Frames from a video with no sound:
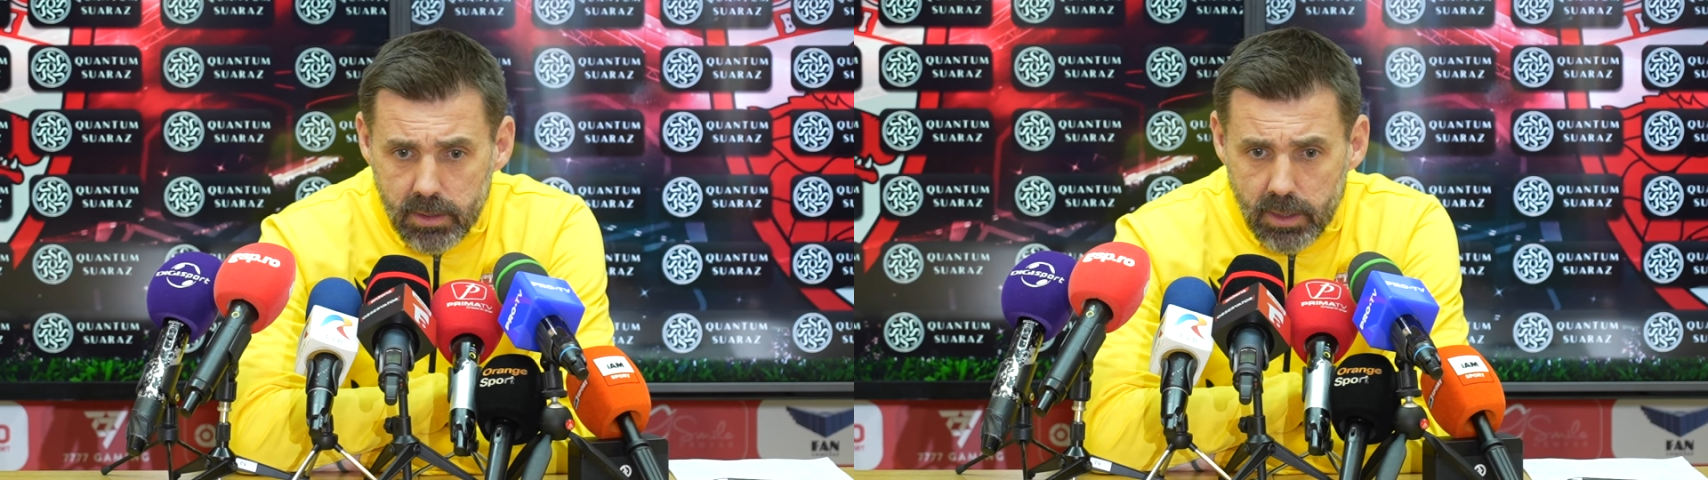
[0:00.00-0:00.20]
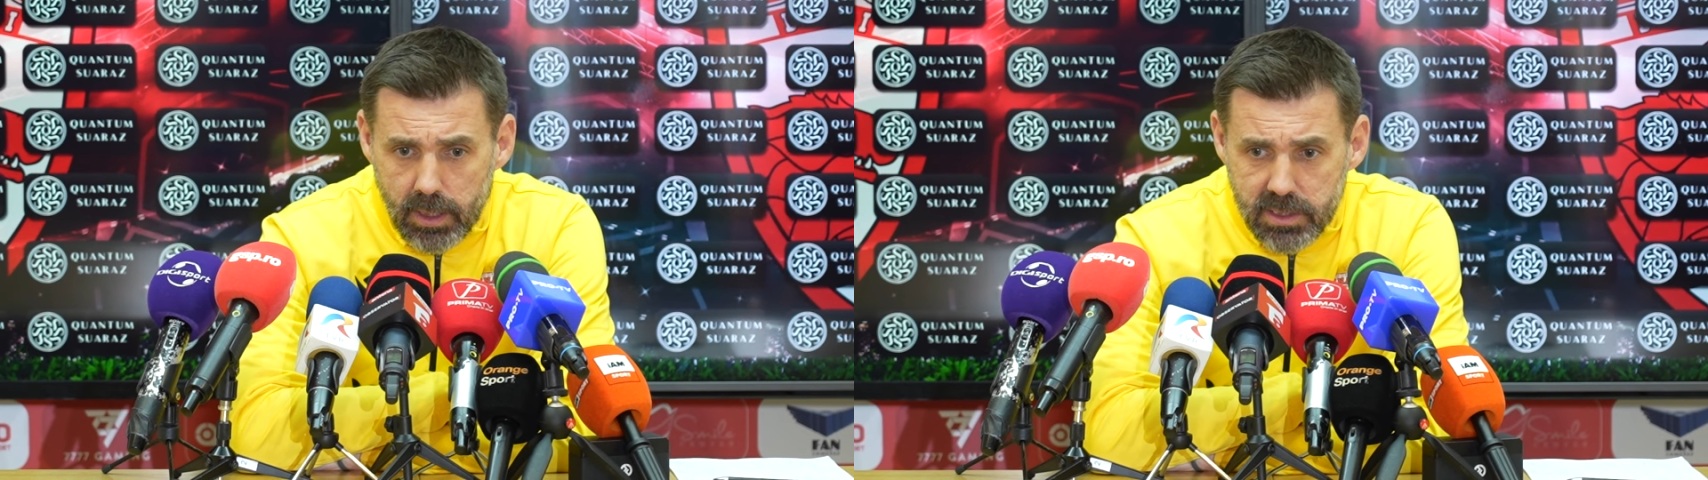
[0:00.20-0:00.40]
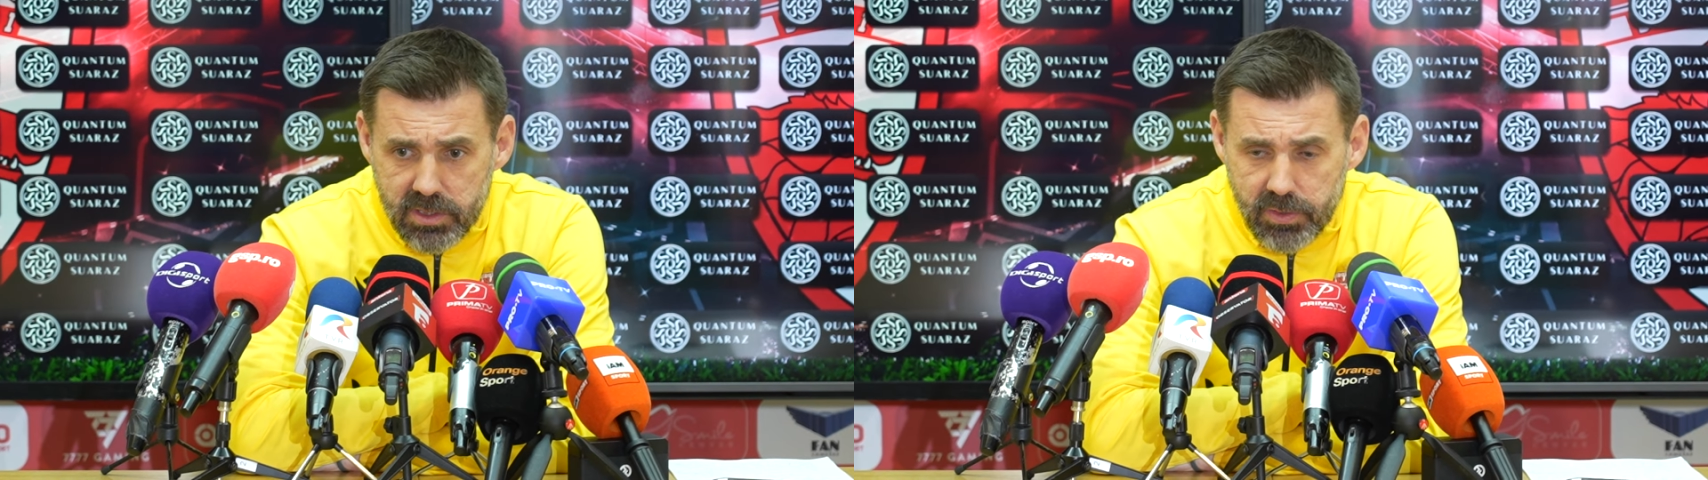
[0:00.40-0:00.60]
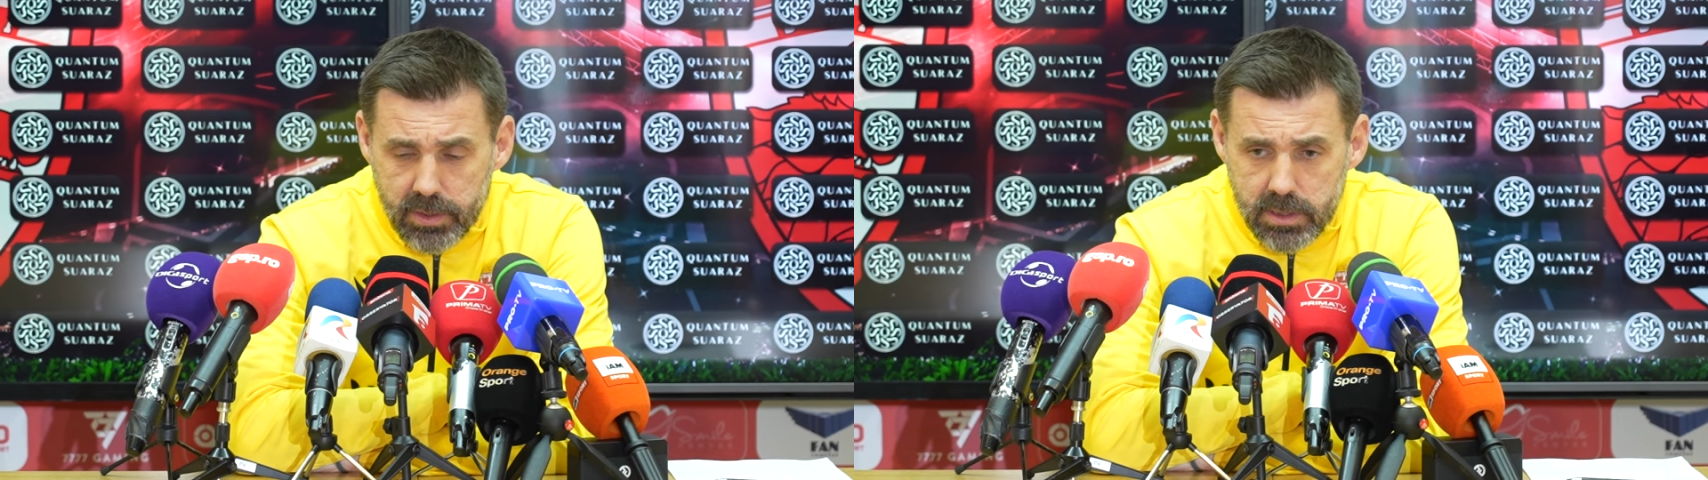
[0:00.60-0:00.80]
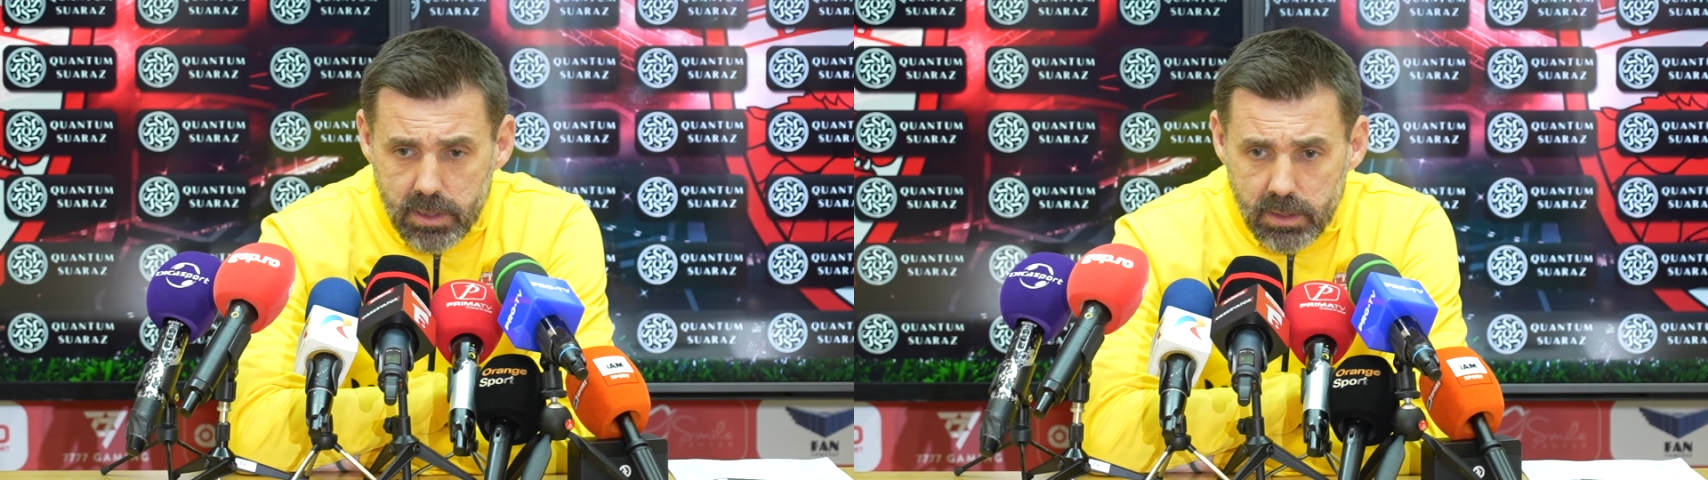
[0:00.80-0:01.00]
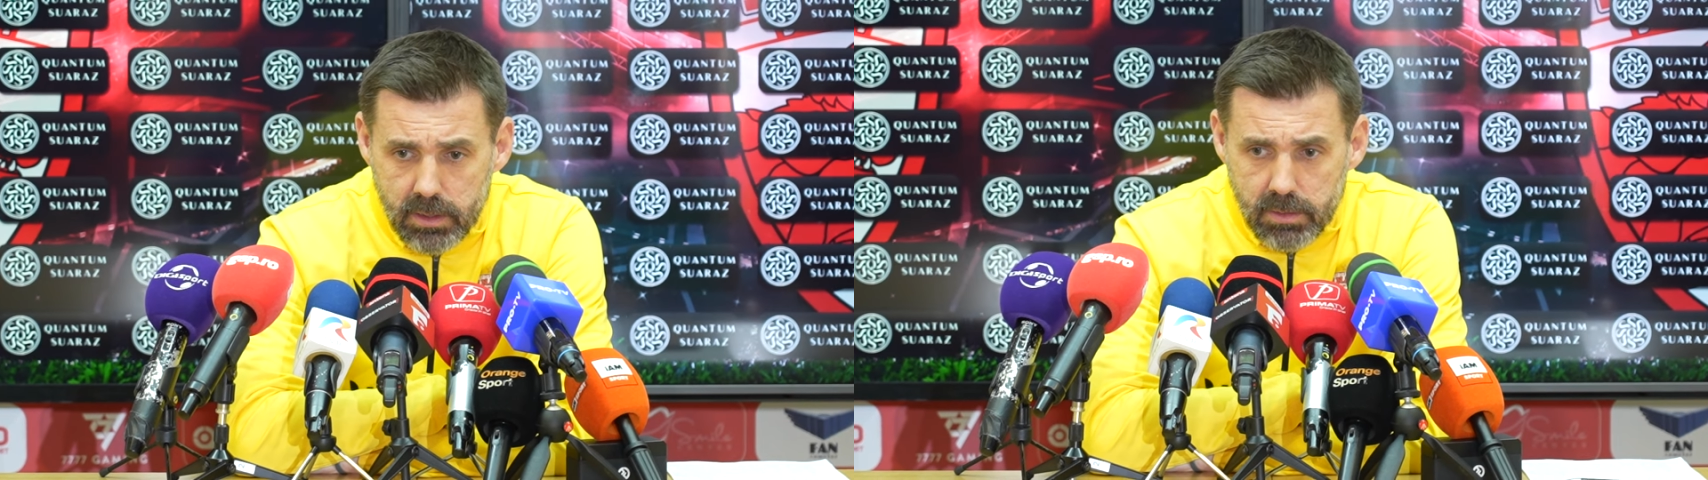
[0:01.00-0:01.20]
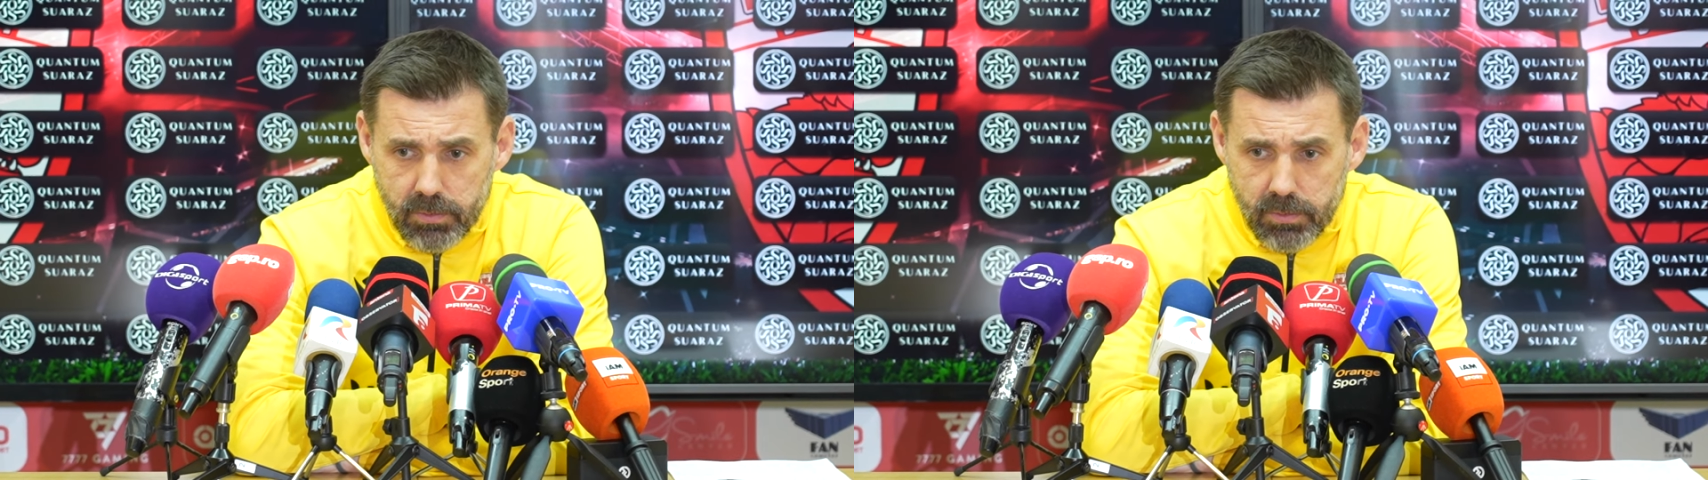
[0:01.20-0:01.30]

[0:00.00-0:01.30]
transfers, that